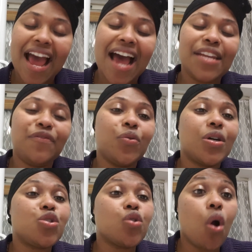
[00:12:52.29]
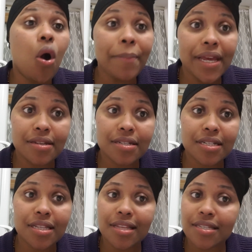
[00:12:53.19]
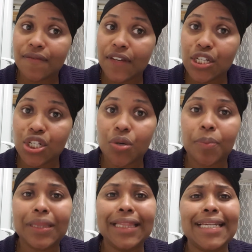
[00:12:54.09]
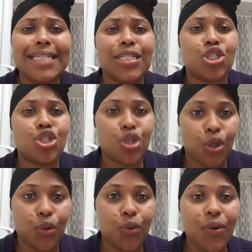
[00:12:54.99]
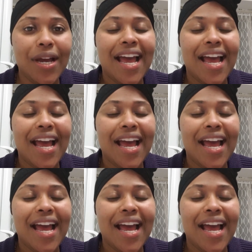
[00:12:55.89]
And if you want to comment in this video, please do.